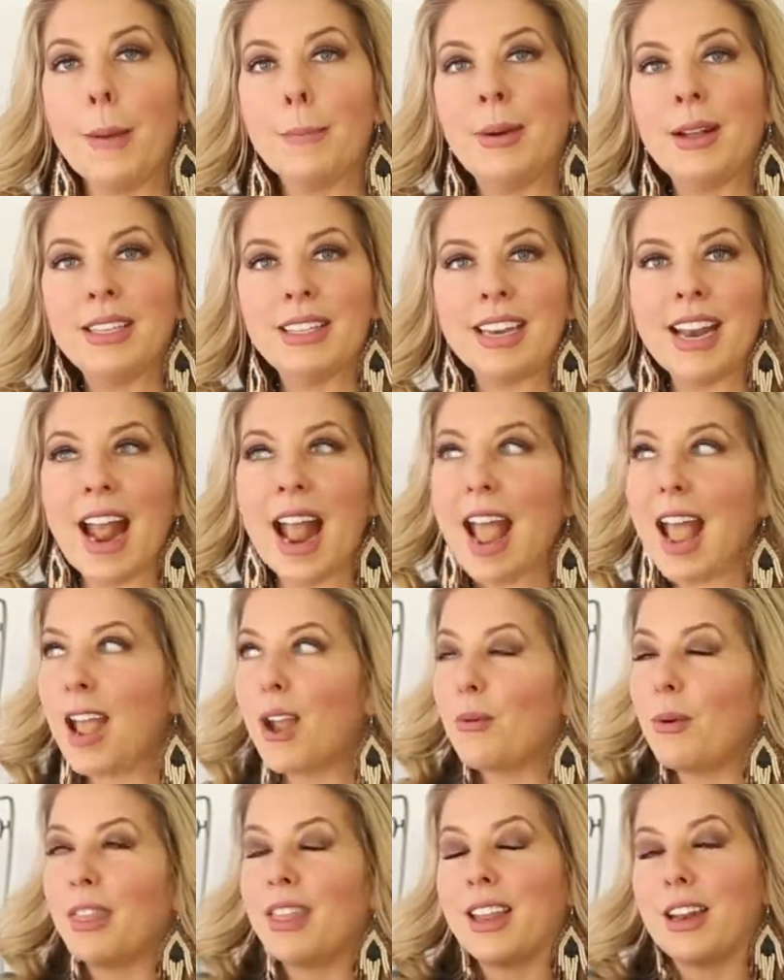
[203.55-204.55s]
But
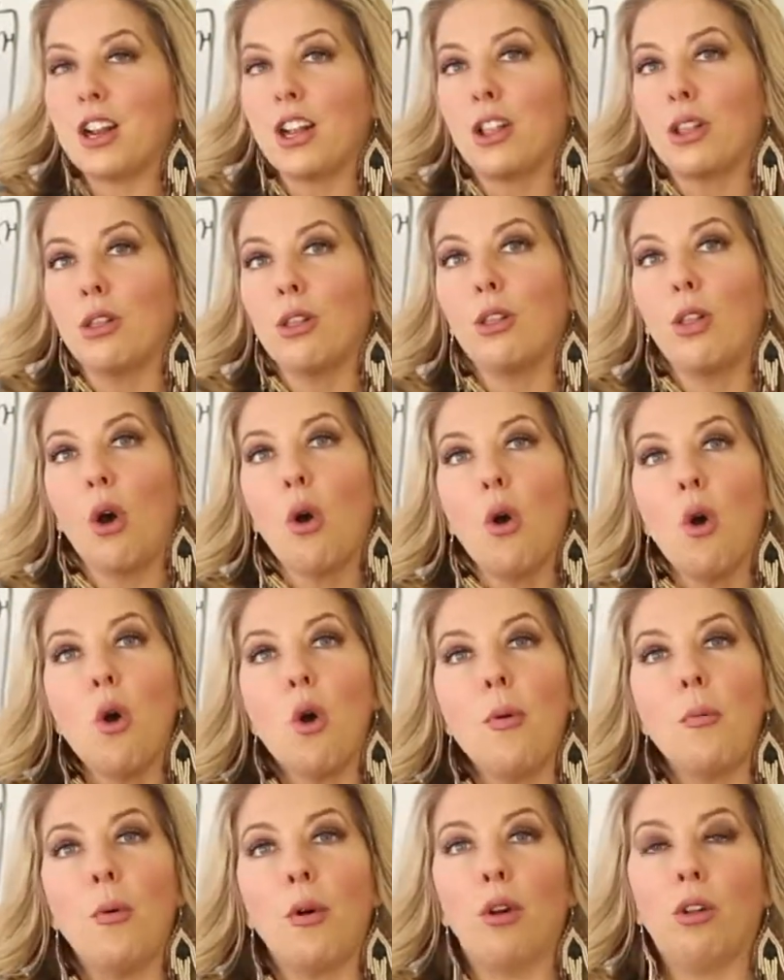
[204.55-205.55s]
today, with the
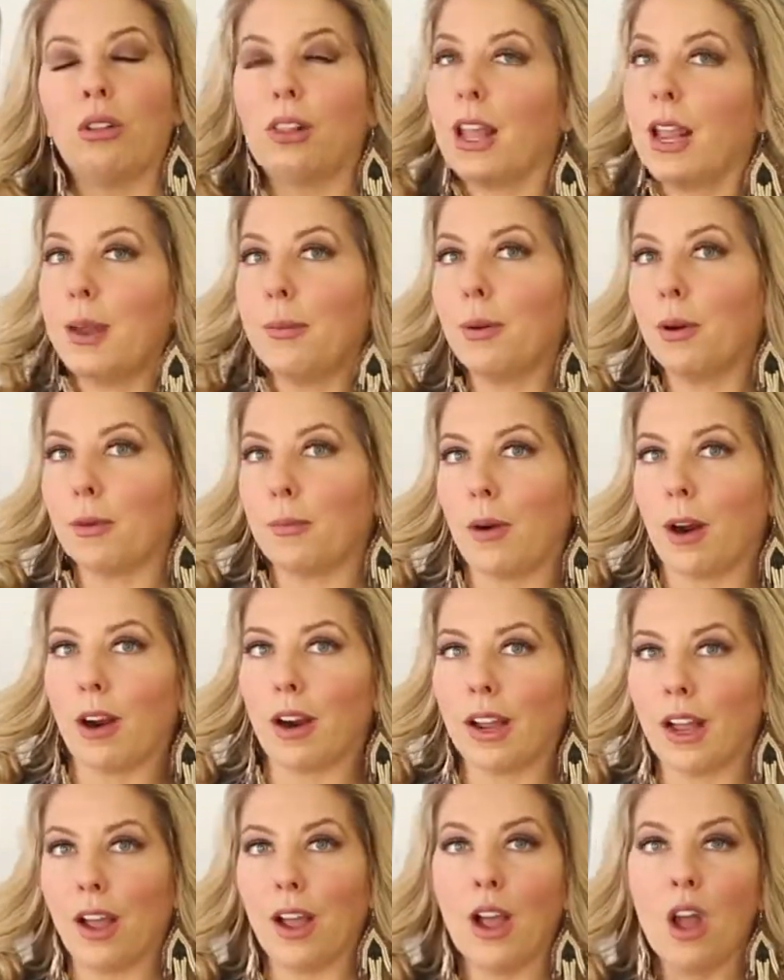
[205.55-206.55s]
global labor
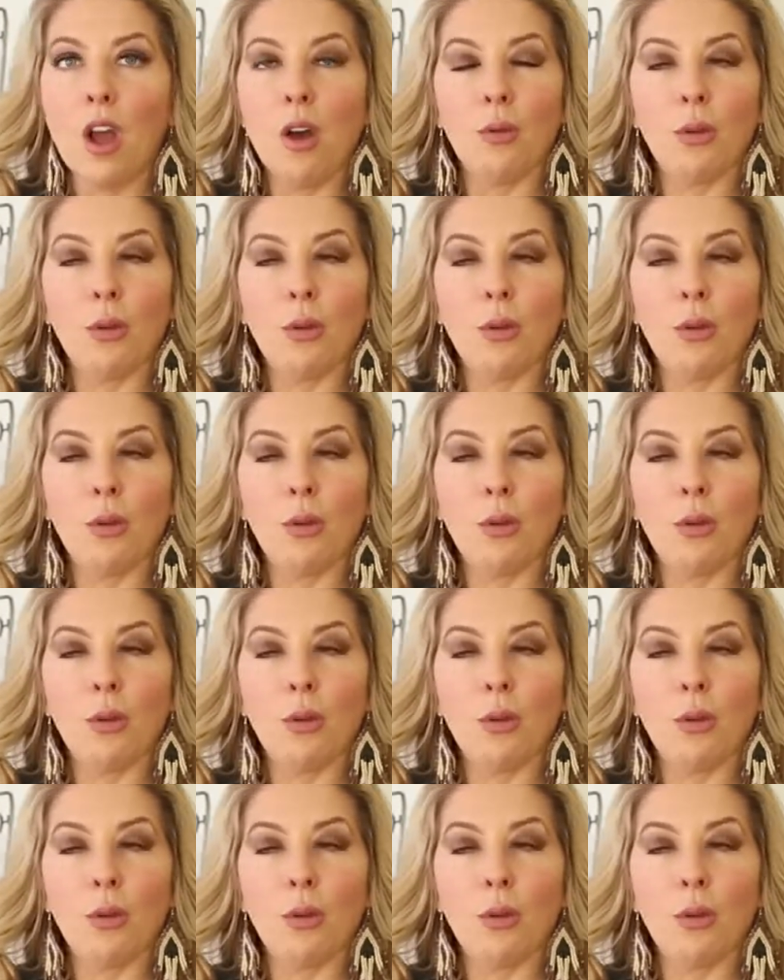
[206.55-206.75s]
market,